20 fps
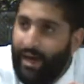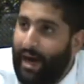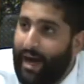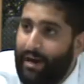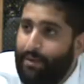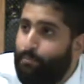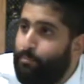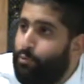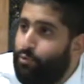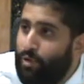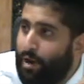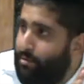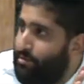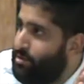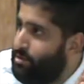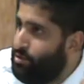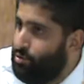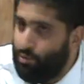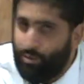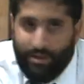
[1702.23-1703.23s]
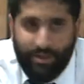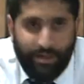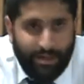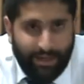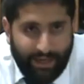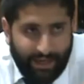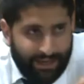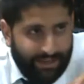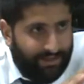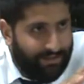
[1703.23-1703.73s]
I promise you, when they're
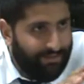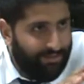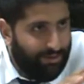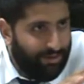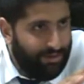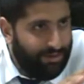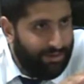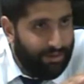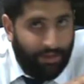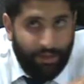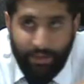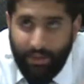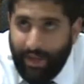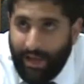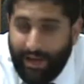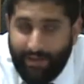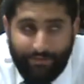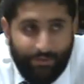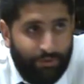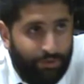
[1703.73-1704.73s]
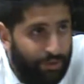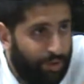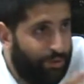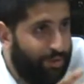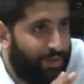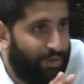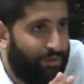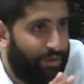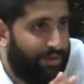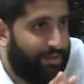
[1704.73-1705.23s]
getting divorced, they have no
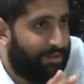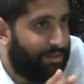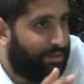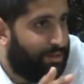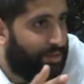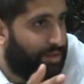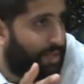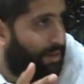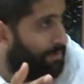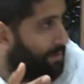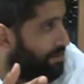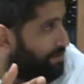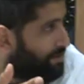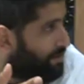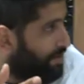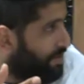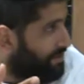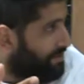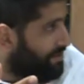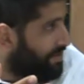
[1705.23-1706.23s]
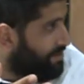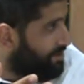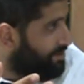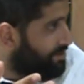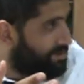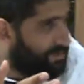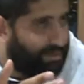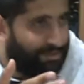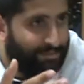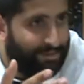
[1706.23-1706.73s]
interest to schlep out to Los
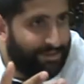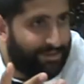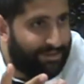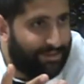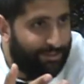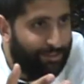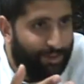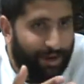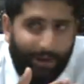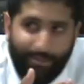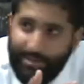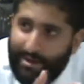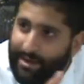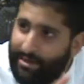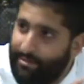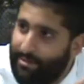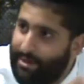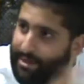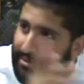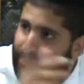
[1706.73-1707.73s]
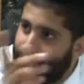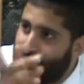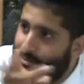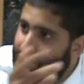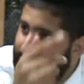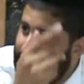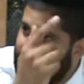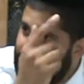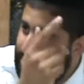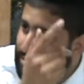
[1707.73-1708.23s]
Angeles and meet some rabbi and make them
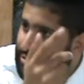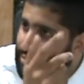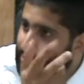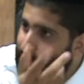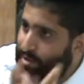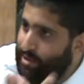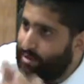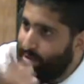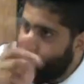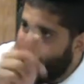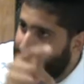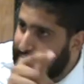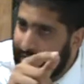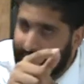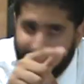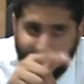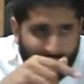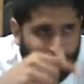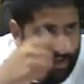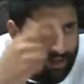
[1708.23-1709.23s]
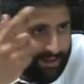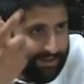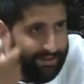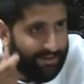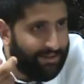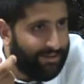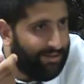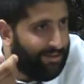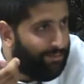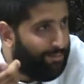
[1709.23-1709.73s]
do this, sign that,
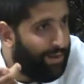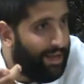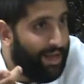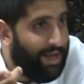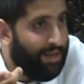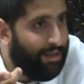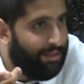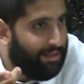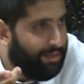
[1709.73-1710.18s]
pay